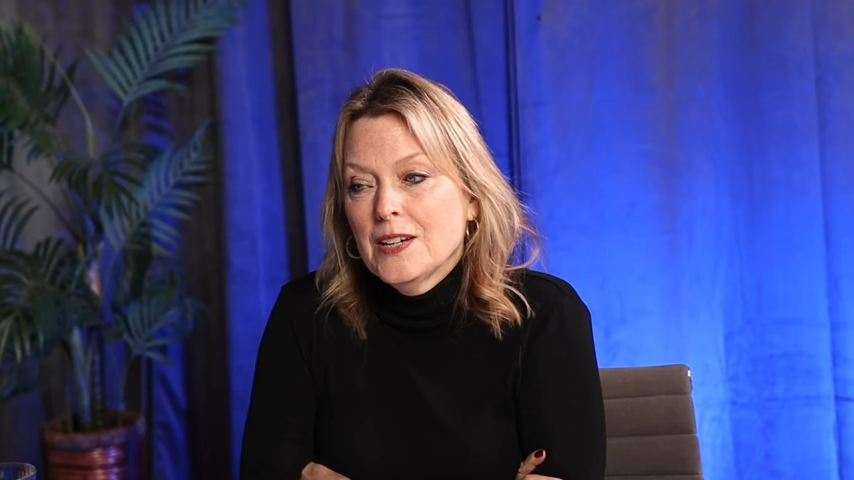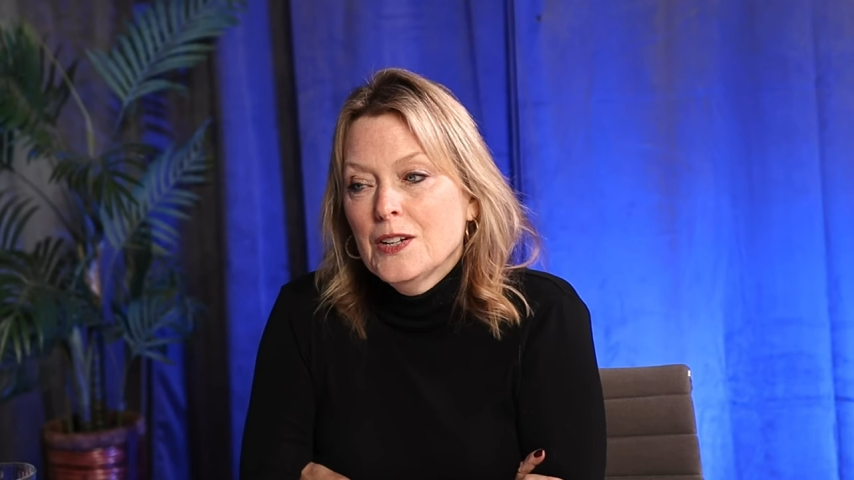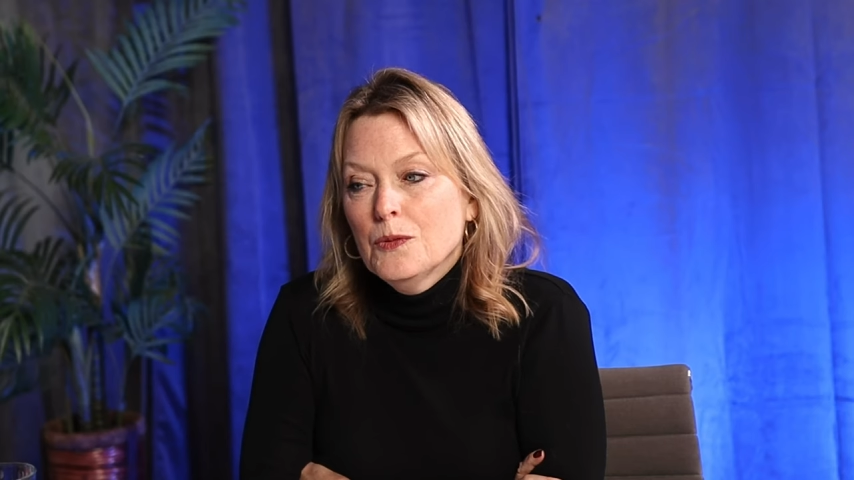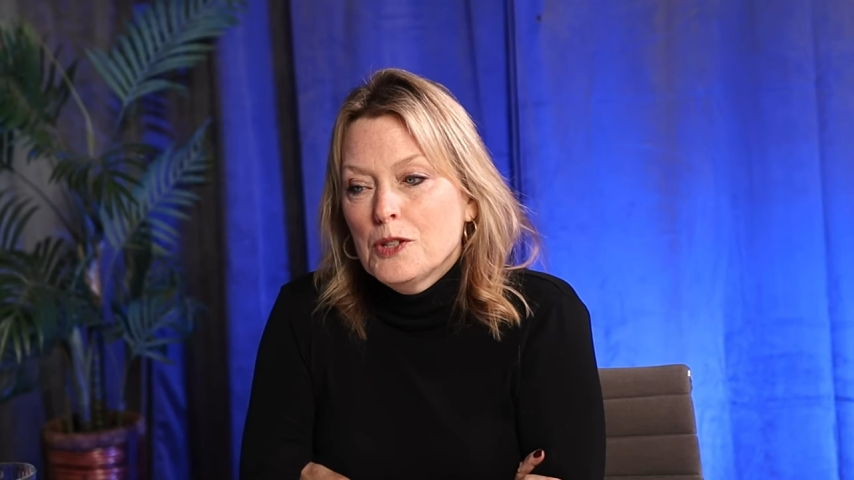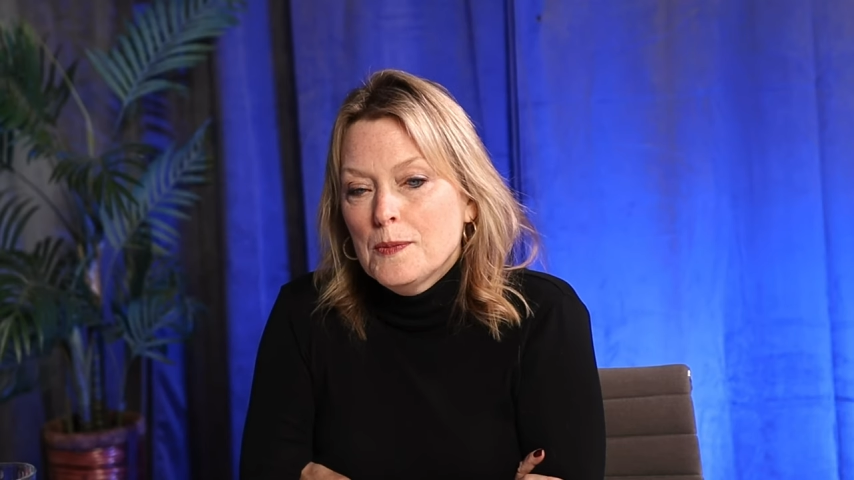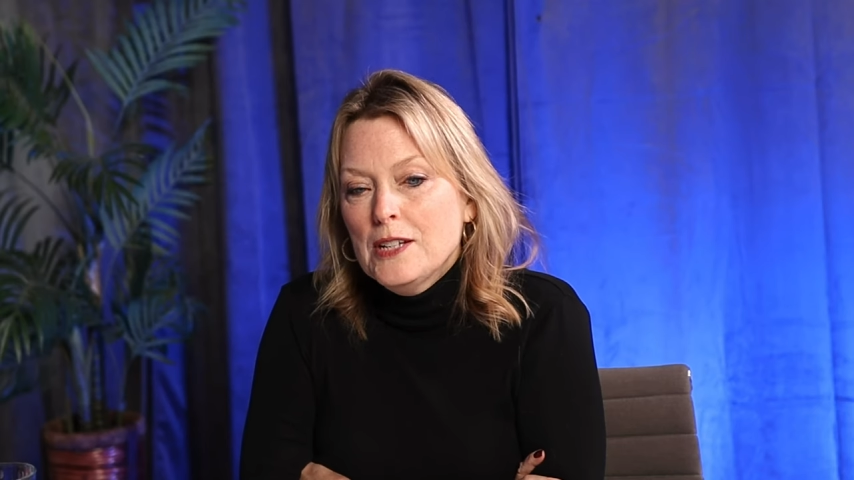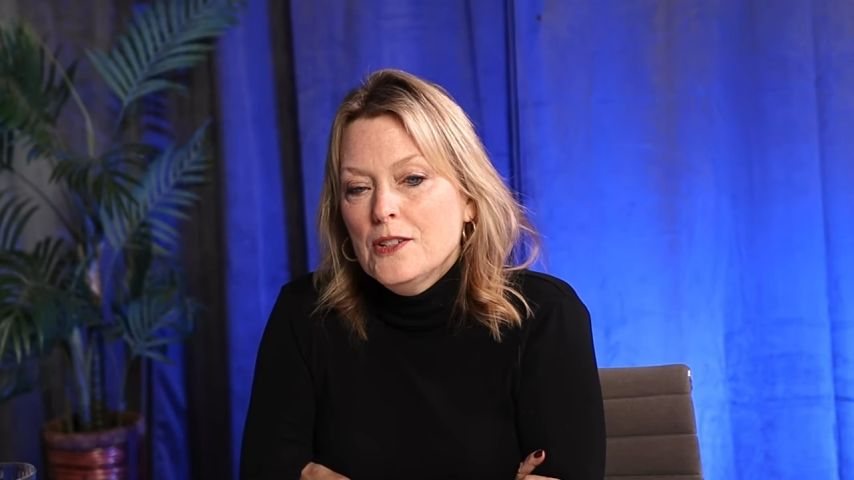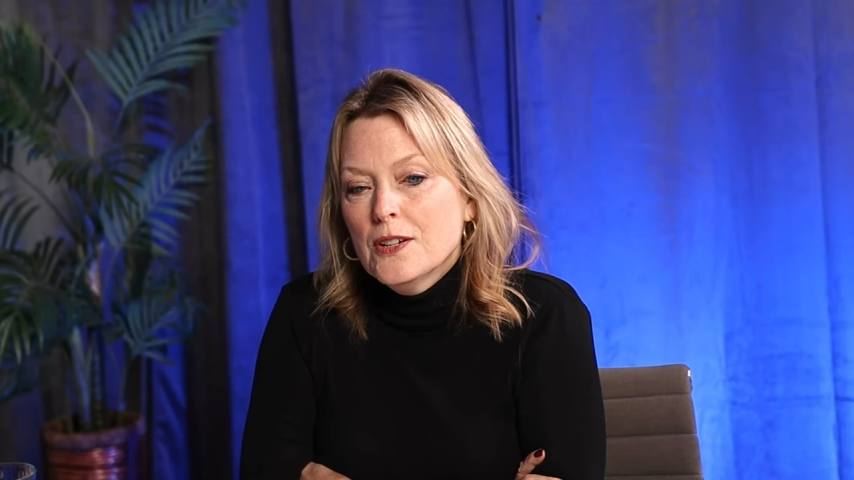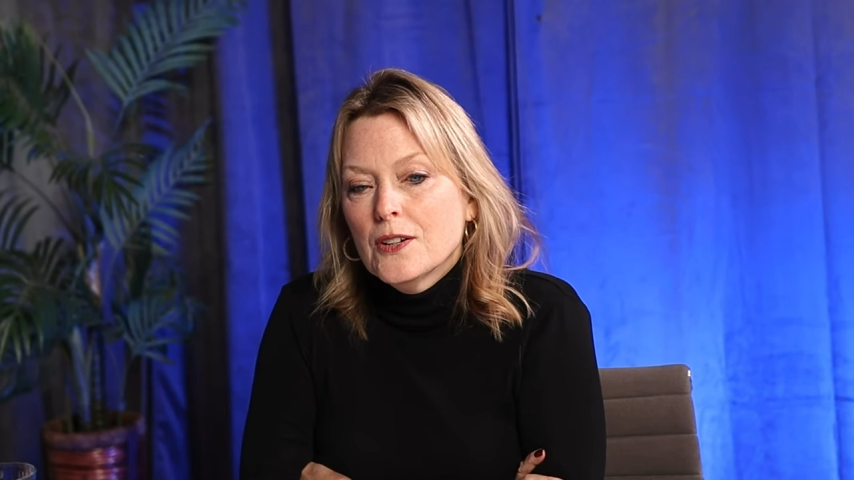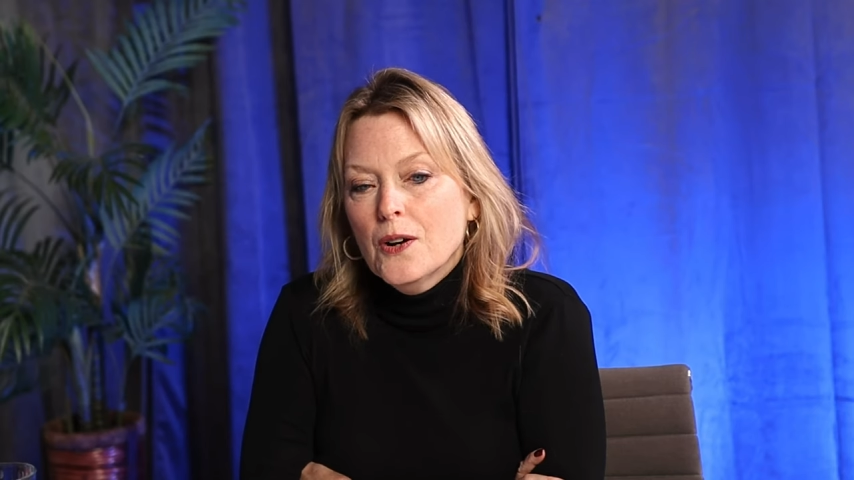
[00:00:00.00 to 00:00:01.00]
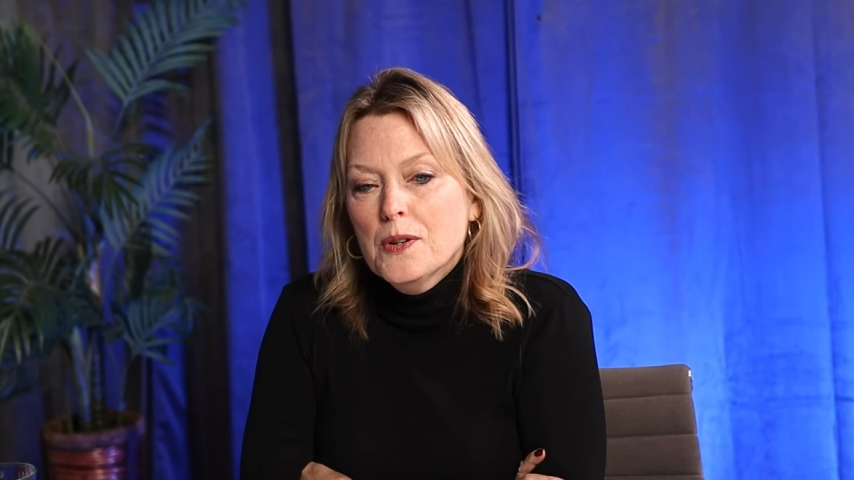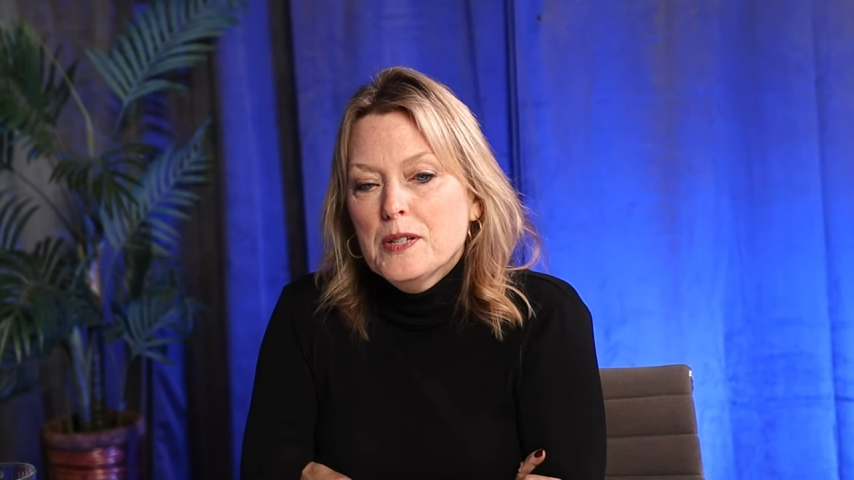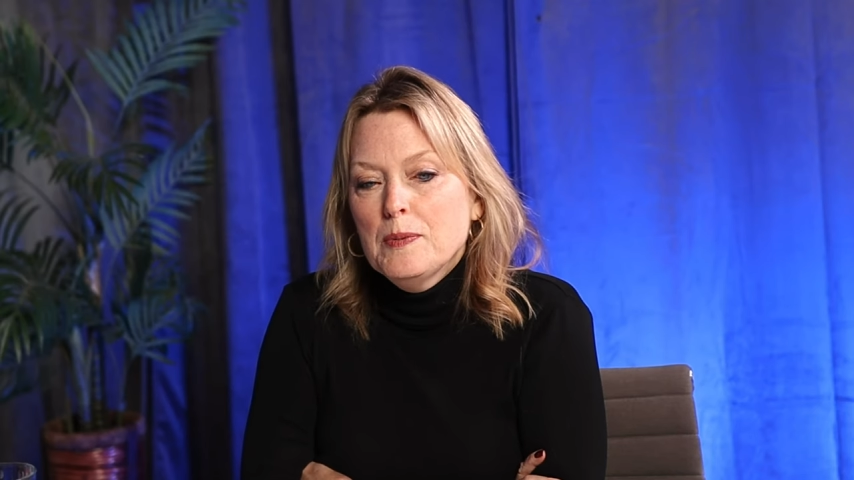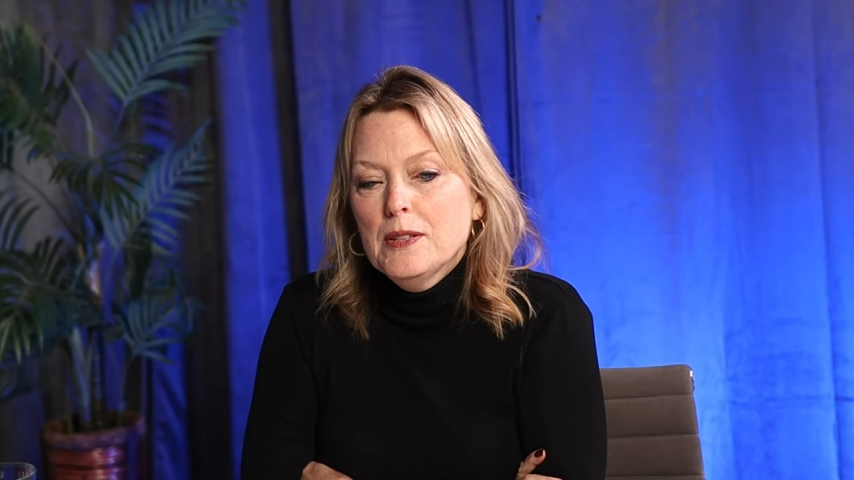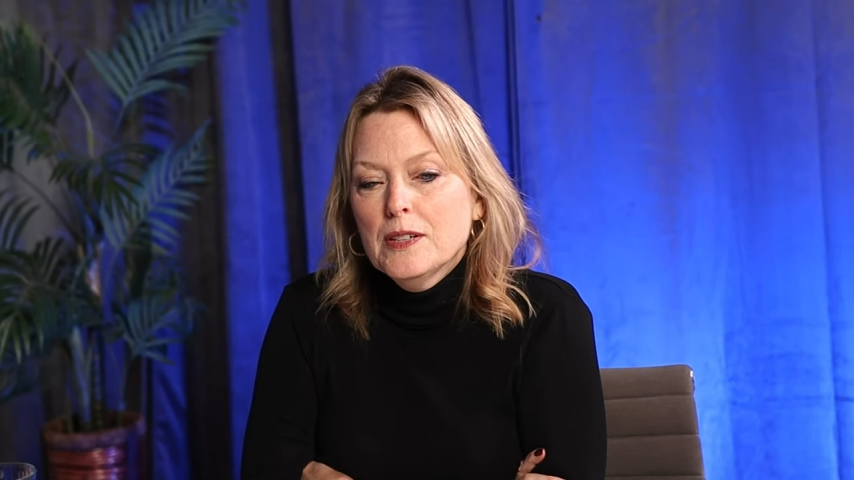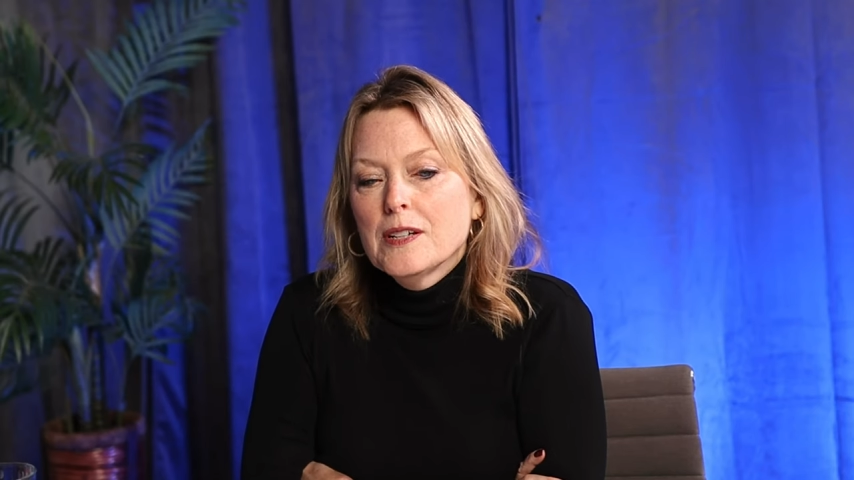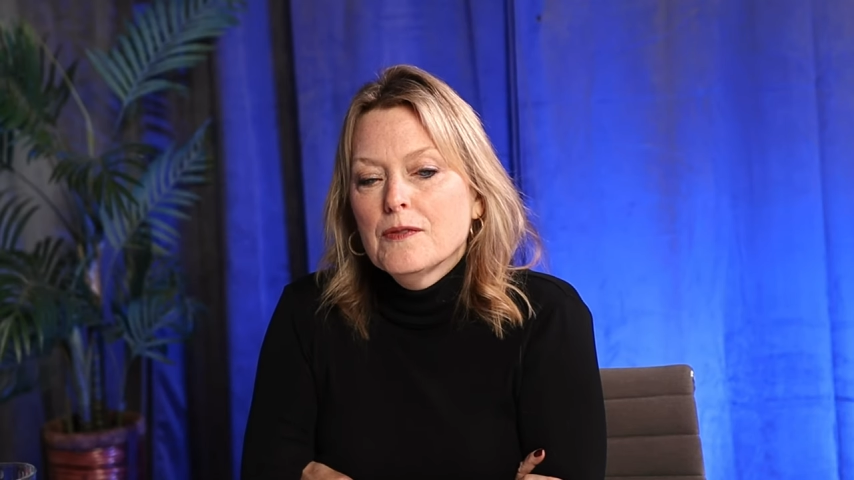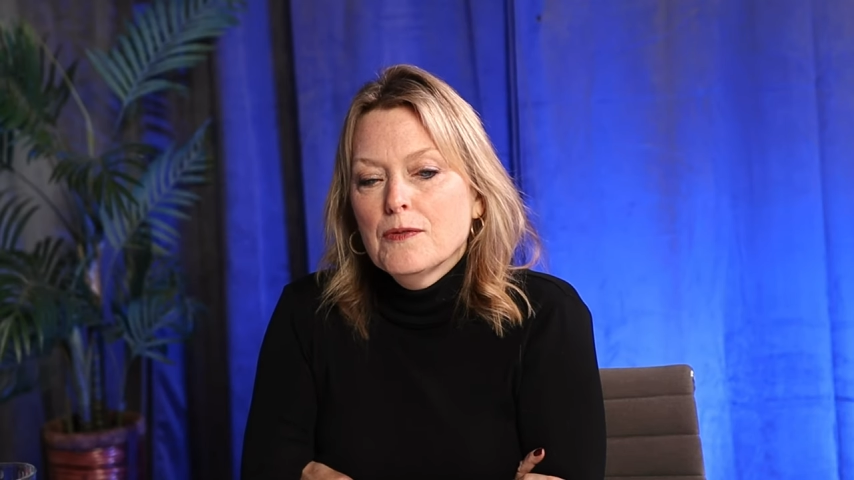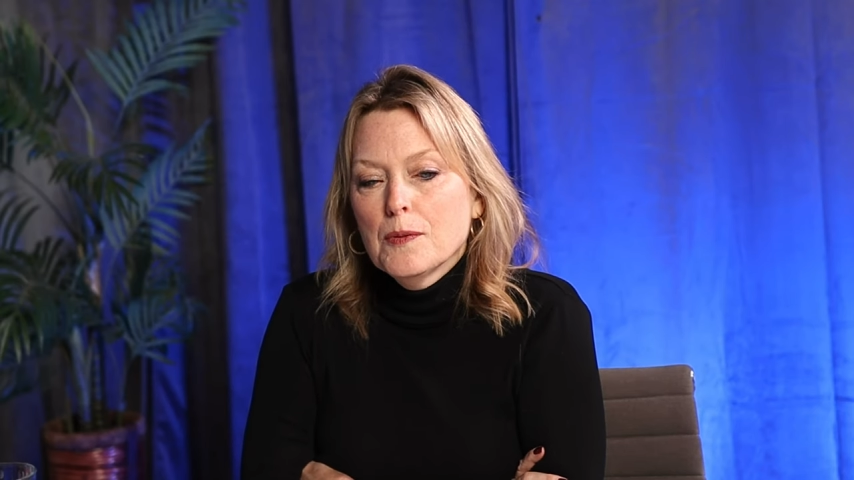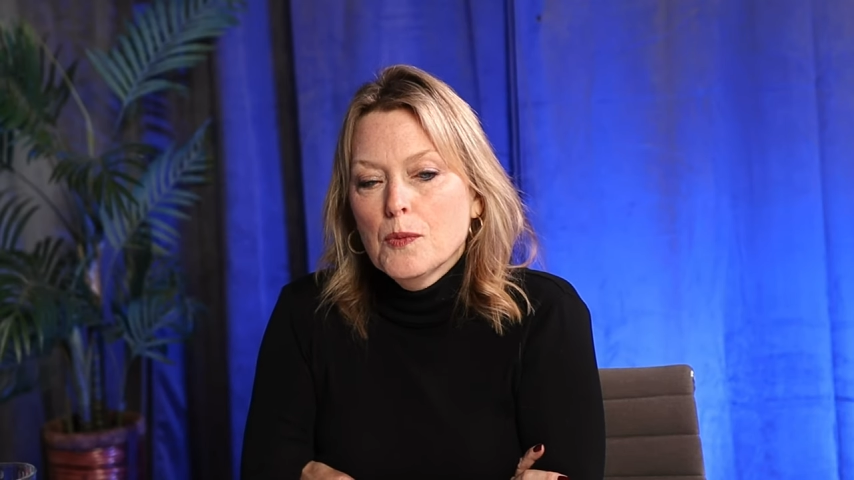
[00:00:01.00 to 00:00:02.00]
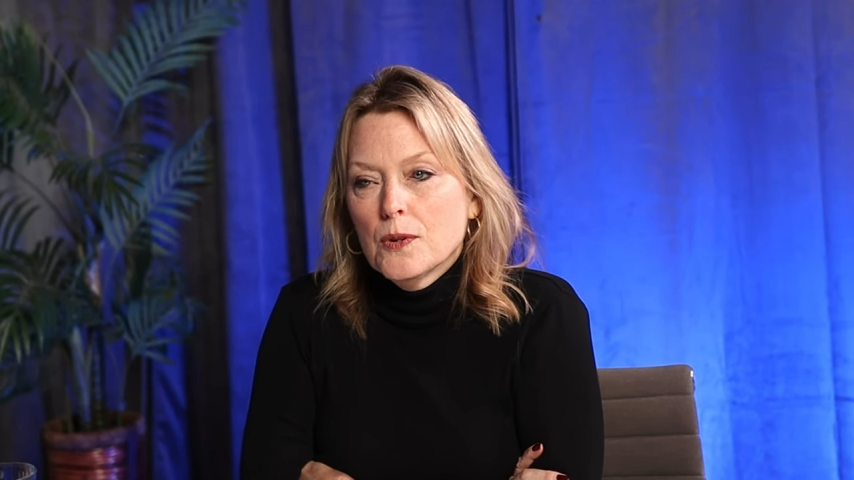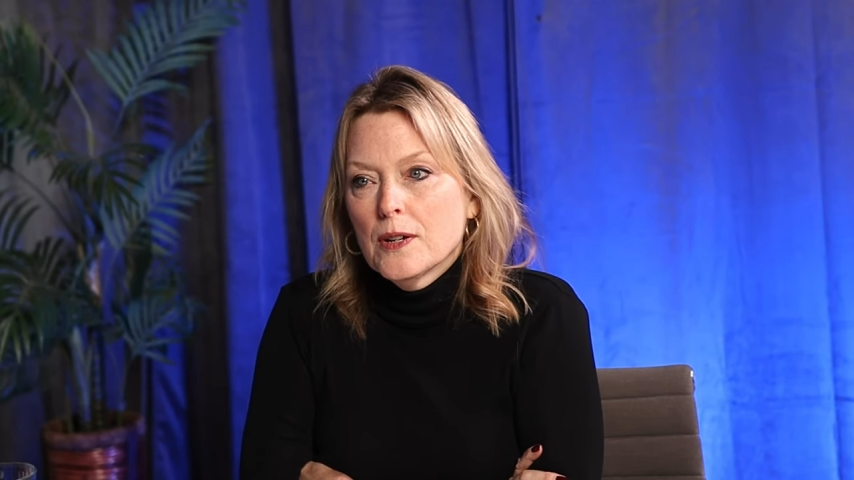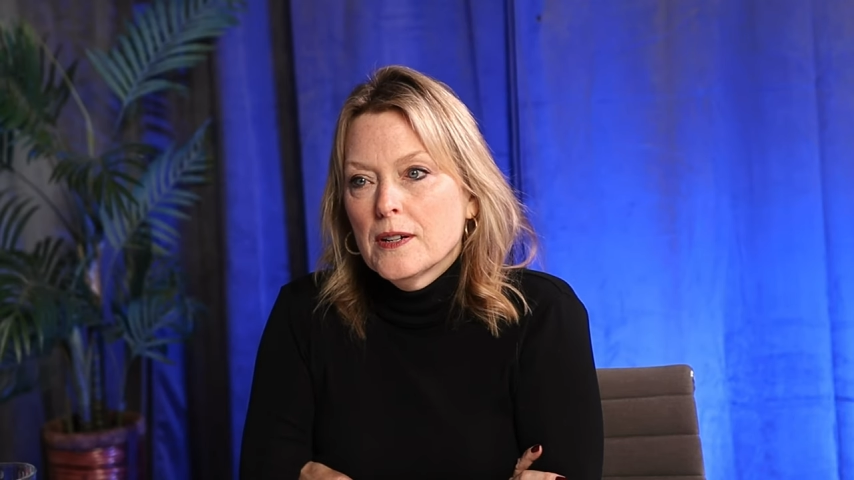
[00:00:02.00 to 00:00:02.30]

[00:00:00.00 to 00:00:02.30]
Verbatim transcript: Which means you can always be looking for more